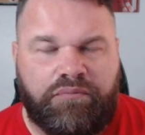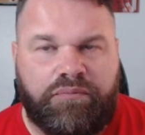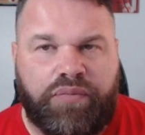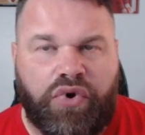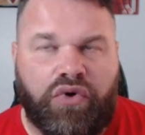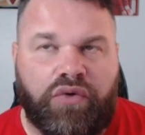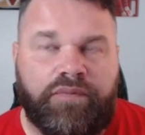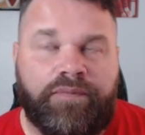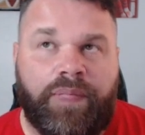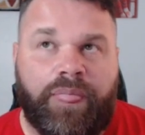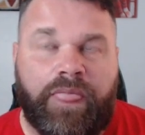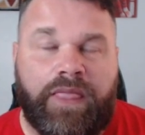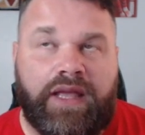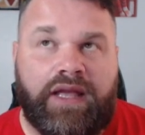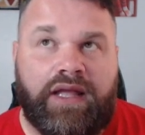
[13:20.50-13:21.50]
But
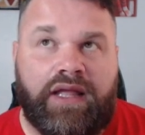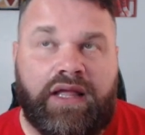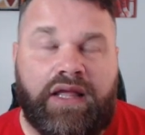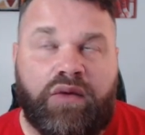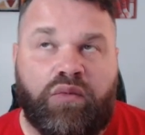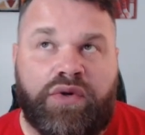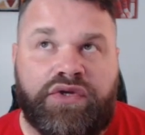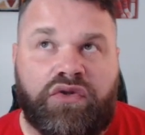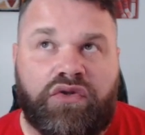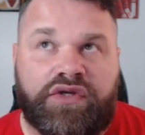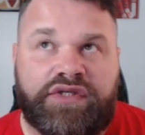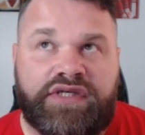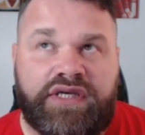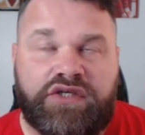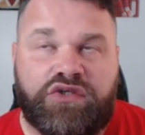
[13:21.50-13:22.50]
when you look
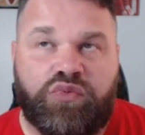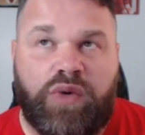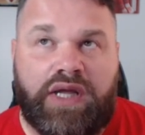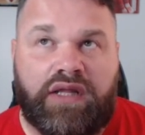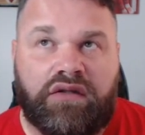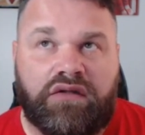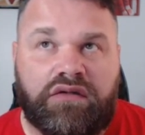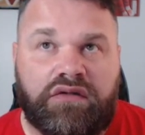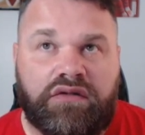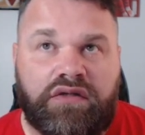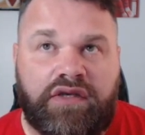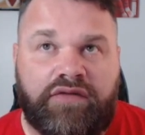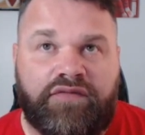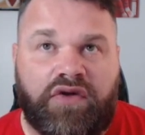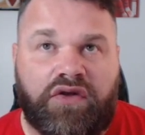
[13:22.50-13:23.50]
at it as well,
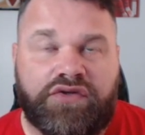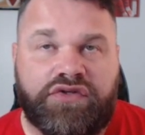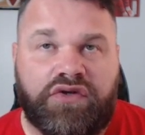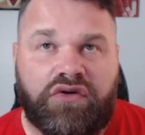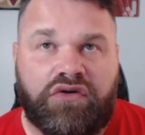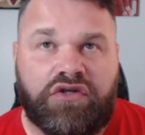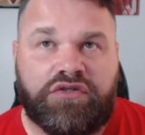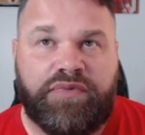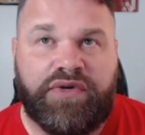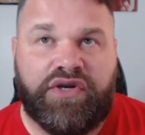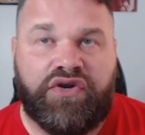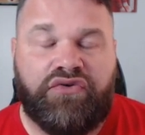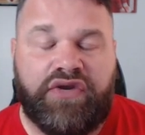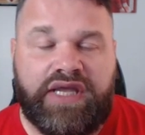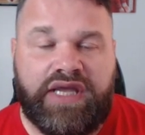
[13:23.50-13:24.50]
you've also got to be
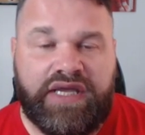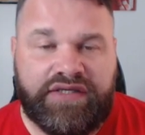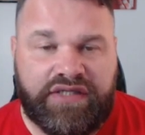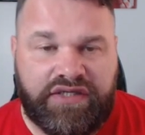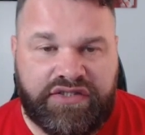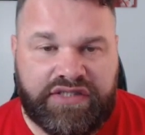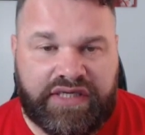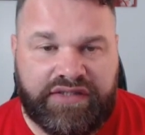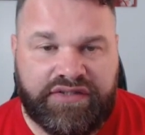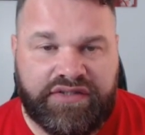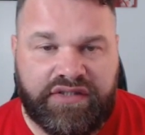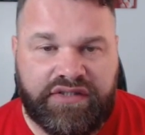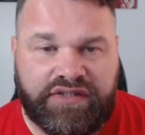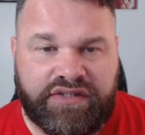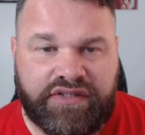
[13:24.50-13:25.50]
creating
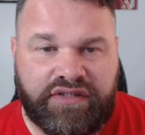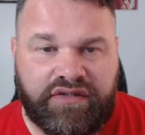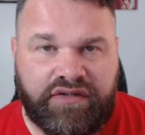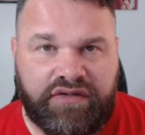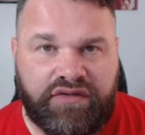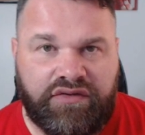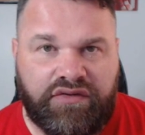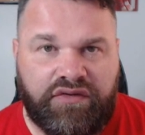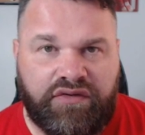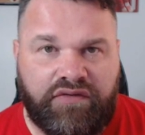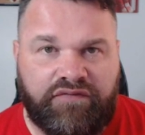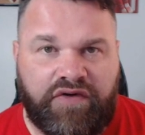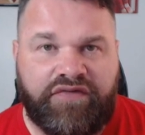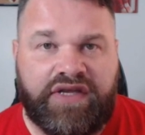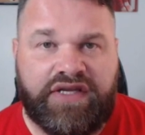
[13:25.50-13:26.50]
chances
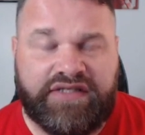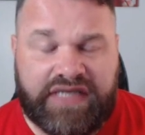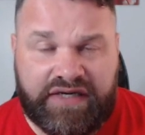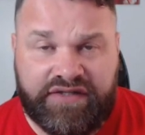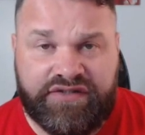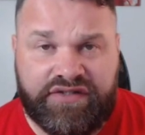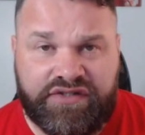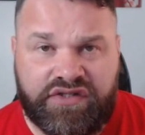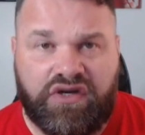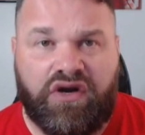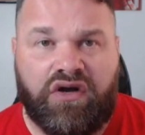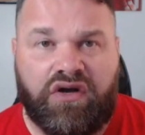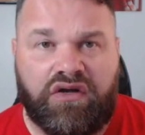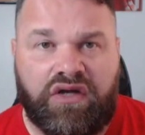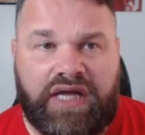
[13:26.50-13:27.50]
for the attackers to
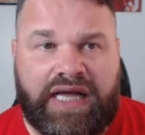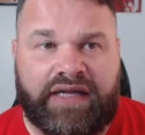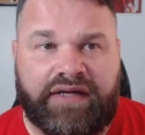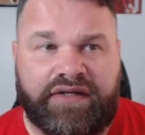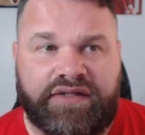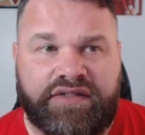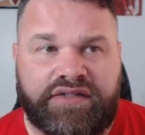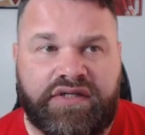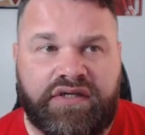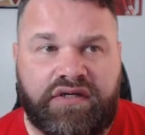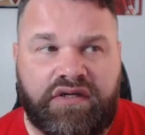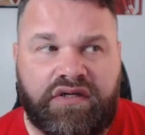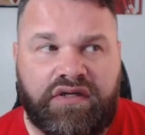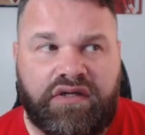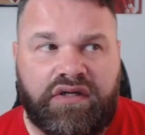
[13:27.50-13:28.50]
score. And
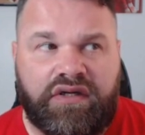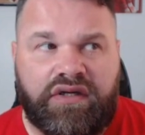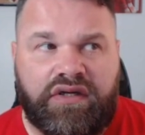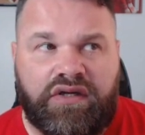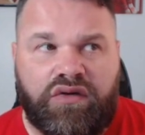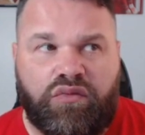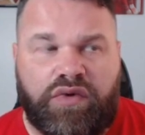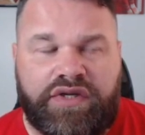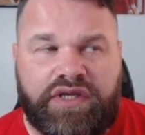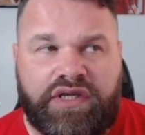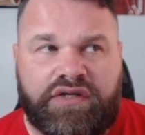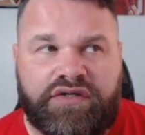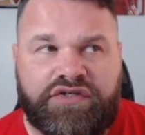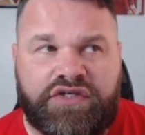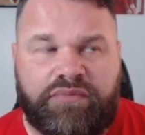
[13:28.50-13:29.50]
when
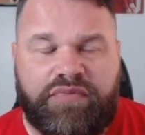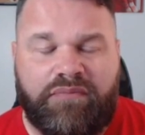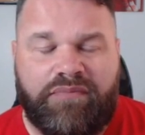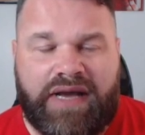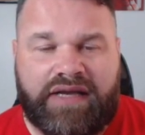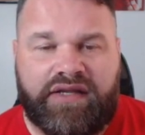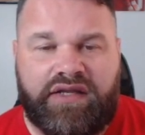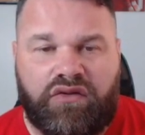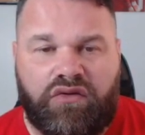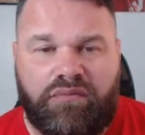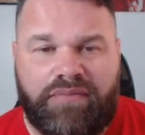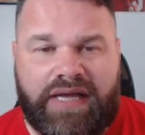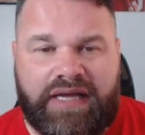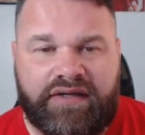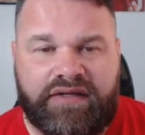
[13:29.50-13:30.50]
you strip it back and you look
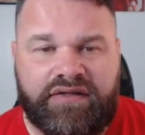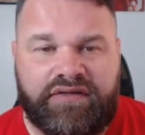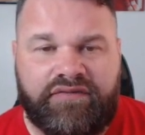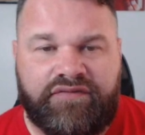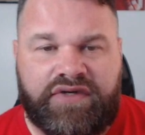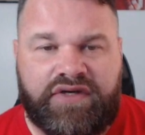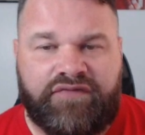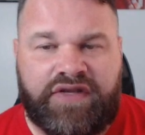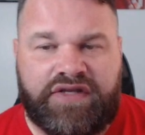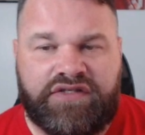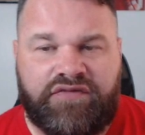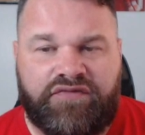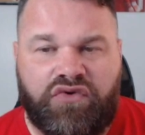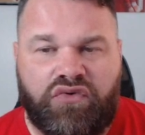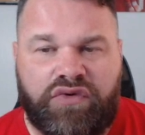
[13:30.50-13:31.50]
back, the
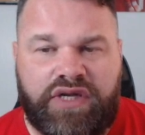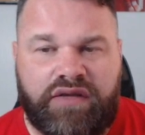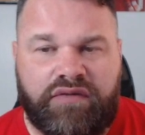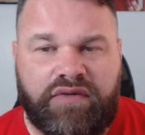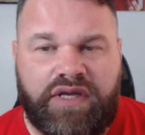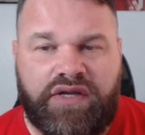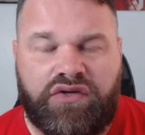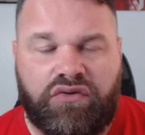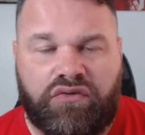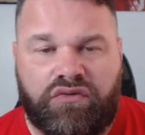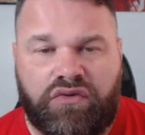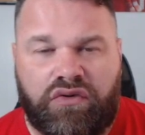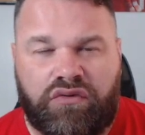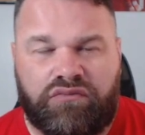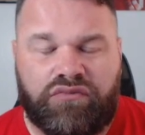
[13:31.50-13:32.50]
defensive unit, it
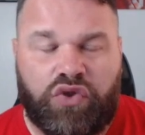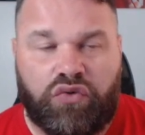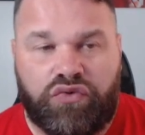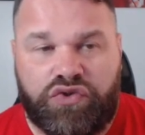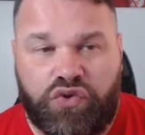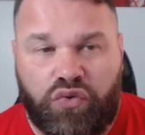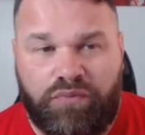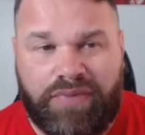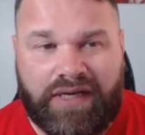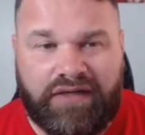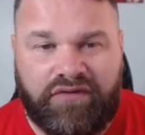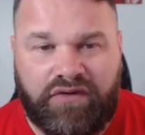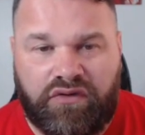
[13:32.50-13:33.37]
doesn't look too bad.